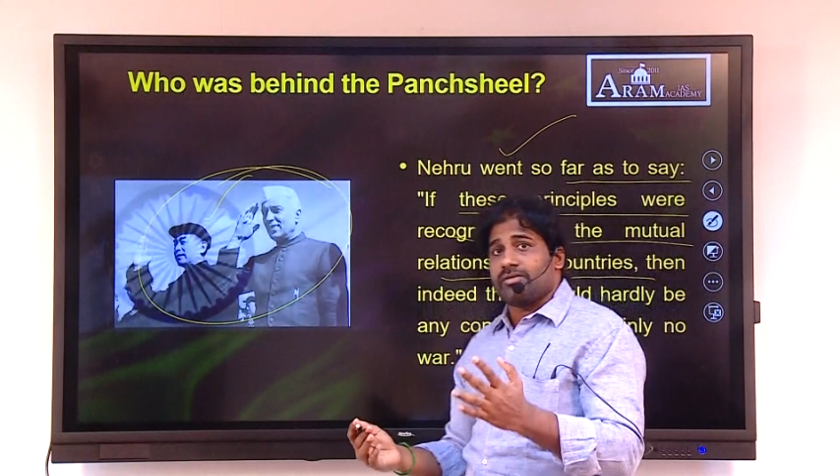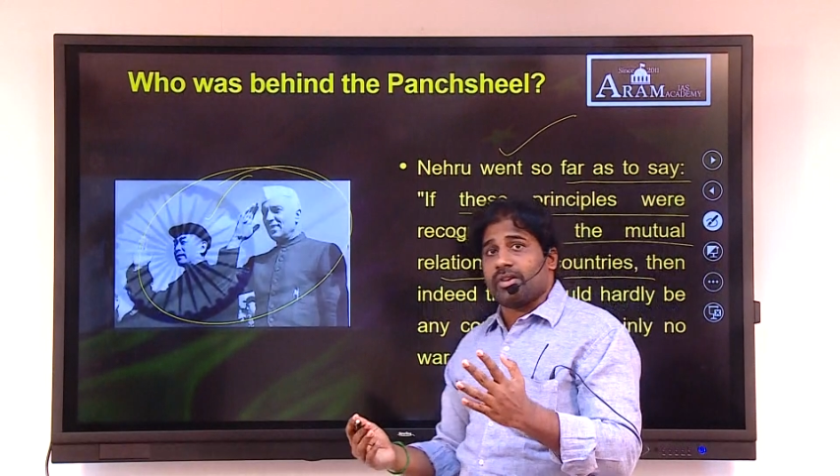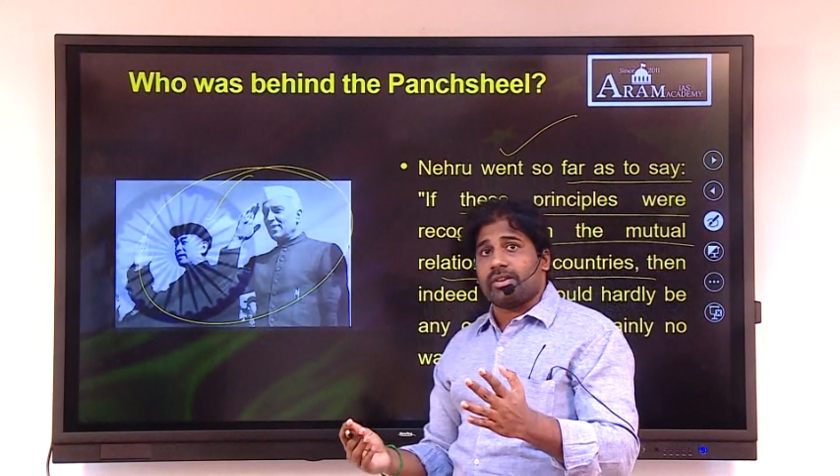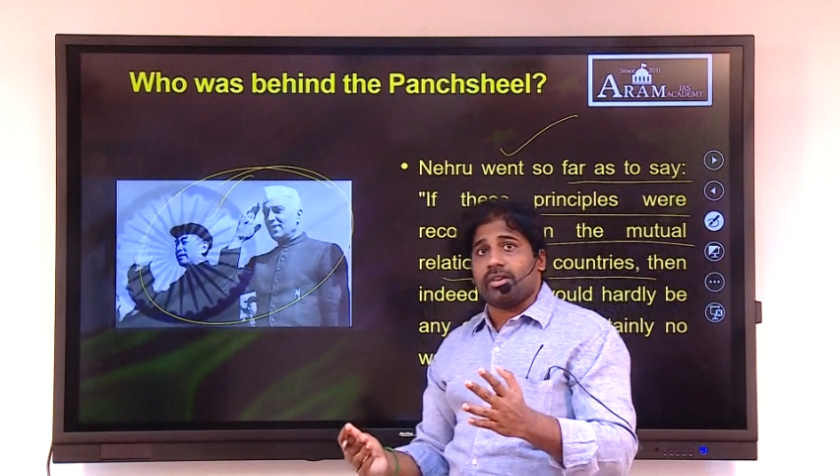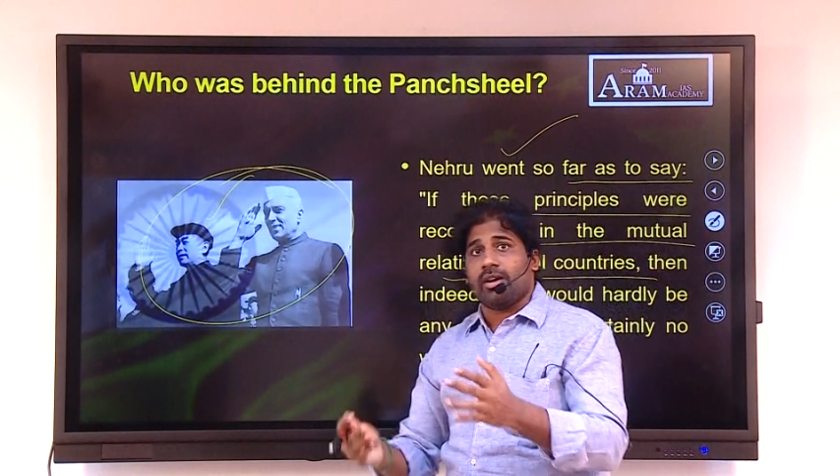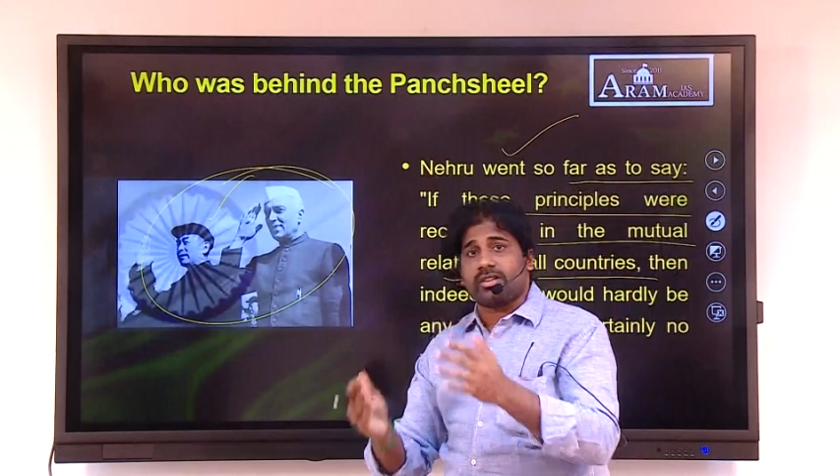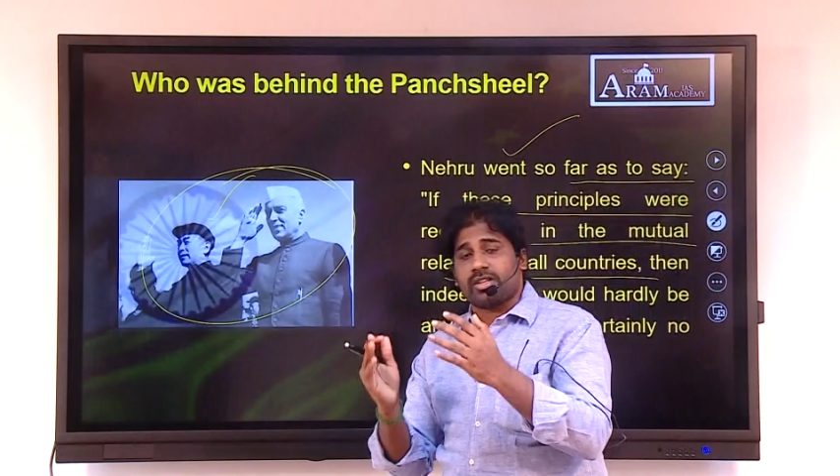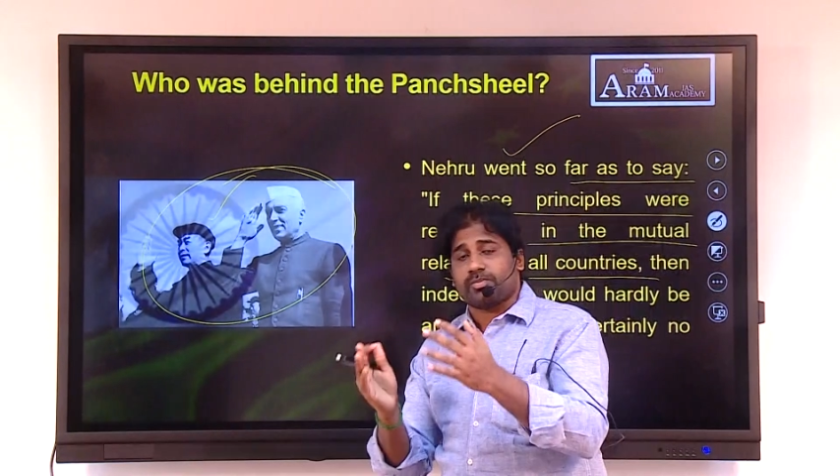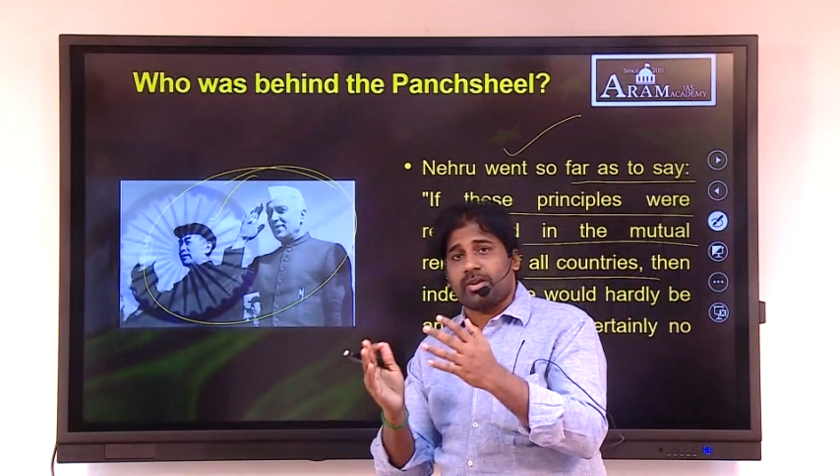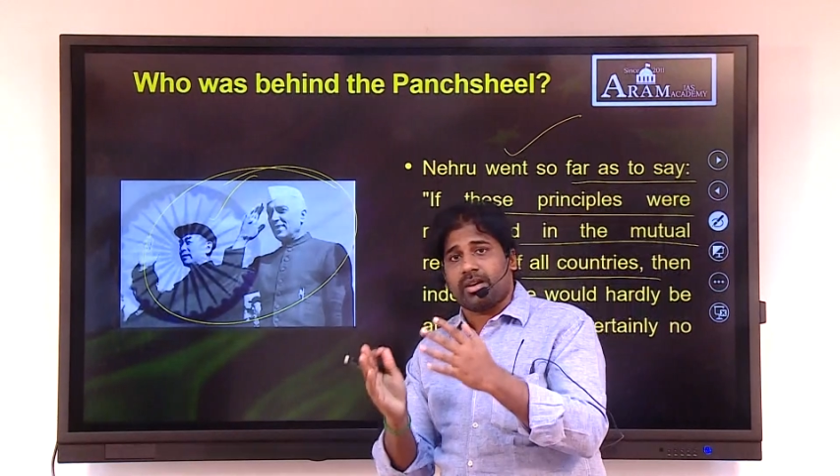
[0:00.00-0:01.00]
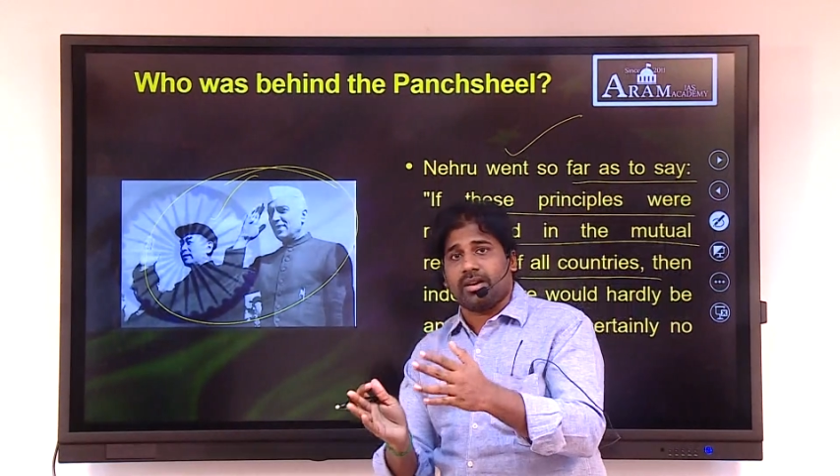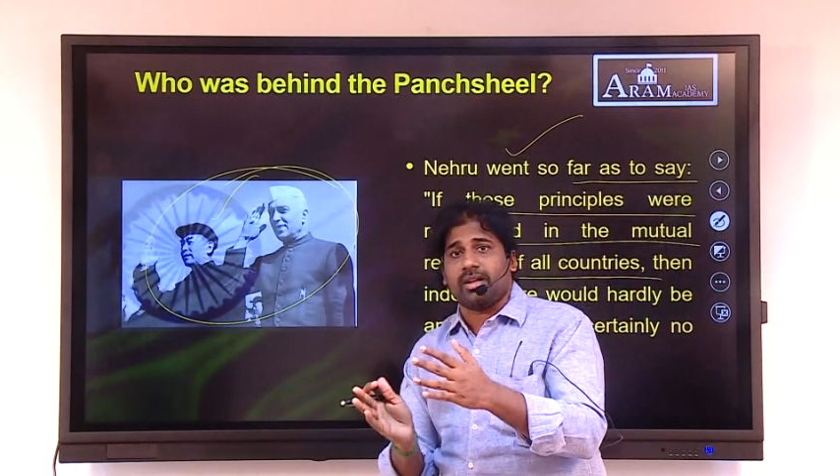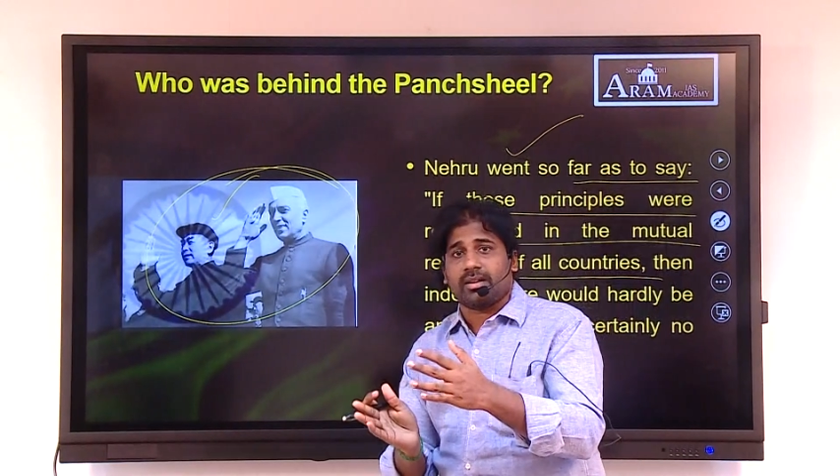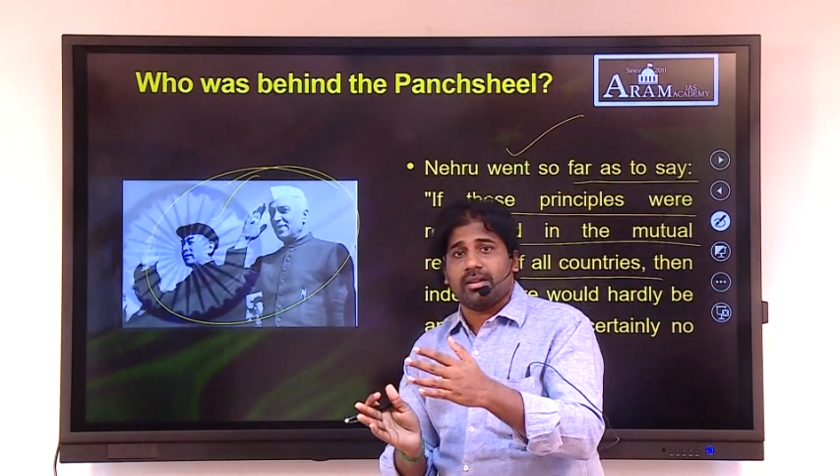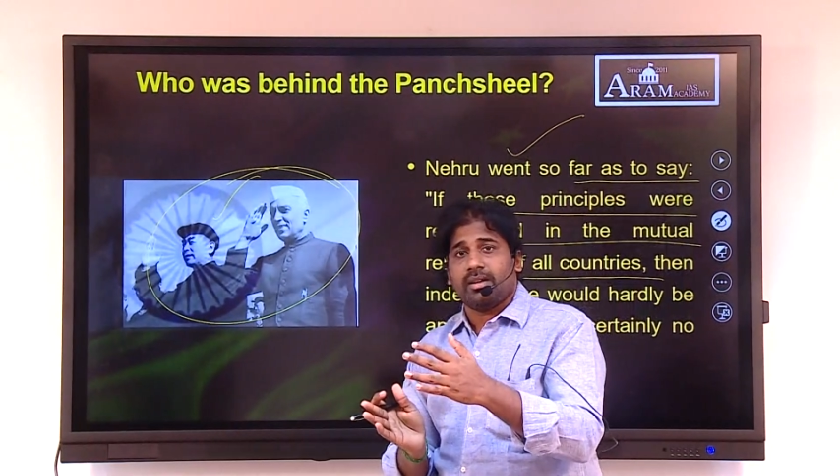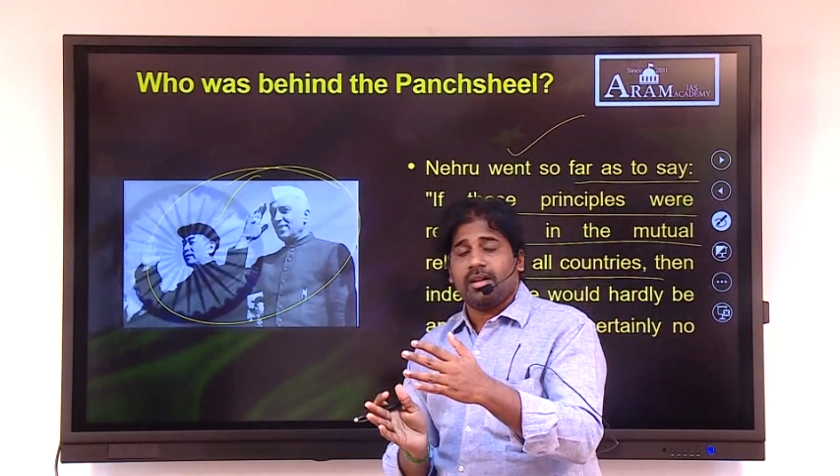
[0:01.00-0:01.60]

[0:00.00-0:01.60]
treaty or this particular